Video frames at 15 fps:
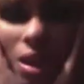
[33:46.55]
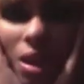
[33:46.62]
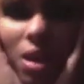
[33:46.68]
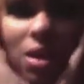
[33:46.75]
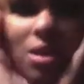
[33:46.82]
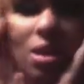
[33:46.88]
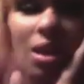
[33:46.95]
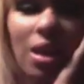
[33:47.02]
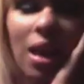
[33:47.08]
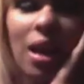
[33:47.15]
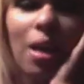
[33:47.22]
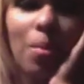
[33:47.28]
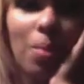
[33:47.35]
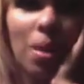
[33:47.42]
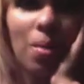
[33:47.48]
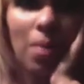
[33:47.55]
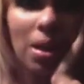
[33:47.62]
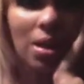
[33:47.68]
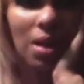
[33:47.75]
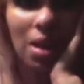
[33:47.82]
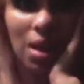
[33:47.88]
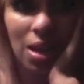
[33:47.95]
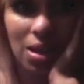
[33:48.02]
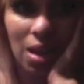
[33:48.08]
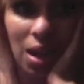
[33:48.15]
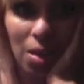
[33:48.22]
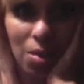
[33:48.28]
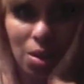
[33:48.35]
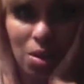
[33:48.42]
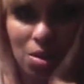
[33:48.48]
because the guy at Payback that had the
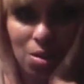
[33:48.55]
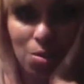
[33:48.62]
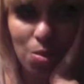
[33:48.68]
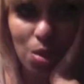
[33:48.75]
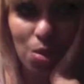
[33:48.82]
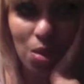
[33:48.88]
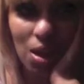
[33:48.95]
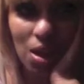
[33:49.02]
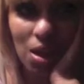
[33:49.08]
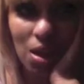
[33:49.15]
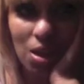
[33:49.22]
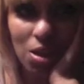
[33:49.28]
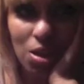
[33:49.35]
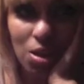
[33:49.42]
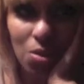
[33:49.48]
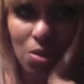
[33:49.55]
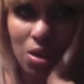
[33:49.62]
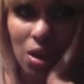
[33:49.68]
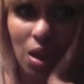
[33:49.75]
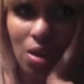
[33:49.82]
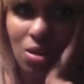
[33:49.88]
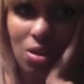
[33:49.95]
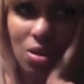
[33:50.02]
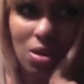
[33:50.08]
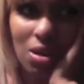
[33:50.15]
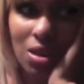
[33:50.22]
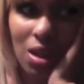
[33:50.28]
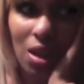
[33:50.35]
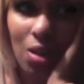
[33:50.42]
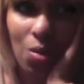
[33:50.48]
I'm a Chris Benoit guy shirt, which I don't
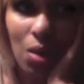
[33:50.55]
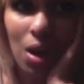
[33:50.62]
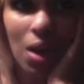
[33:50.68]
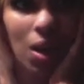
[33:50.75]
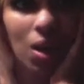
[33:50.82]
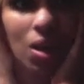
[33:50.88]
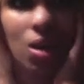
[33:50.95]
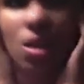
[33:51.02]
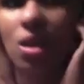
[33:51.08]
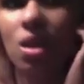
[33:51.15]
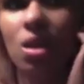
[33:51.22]
understand why